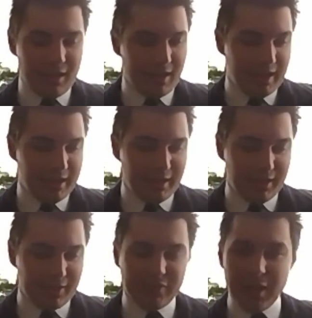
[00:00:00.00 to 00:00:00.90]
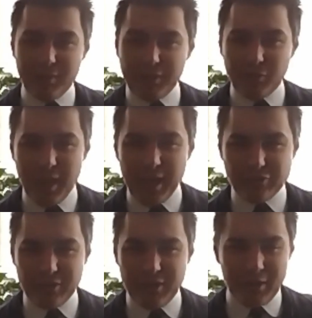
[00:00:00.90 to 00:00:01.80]
in a state of
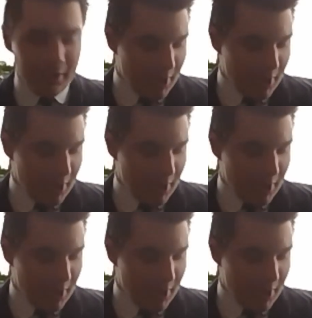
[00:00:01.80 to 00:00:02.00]
expansion here,